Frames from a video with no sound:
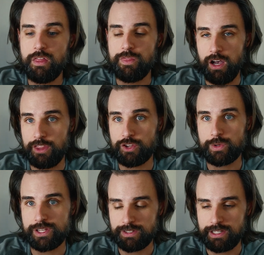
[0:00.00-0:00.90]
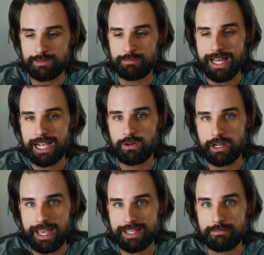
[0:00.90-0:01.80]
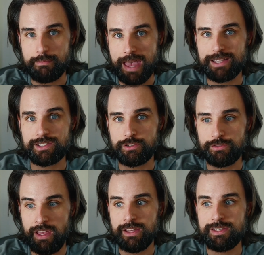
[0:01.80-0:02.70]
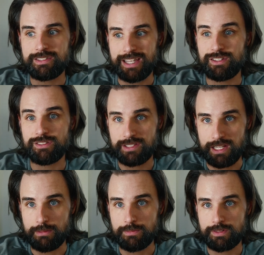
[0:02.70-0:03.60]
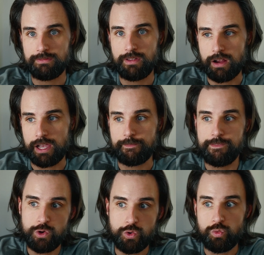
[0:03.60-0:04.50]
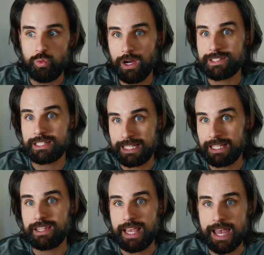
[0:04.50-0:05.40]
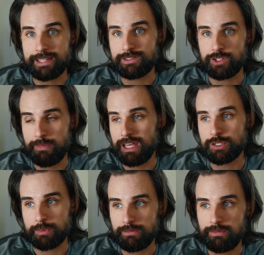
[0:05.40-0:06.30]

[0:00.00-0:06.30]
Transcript: The other reason is BlackRock has massive sales teams, all right, who want to get the assets under management.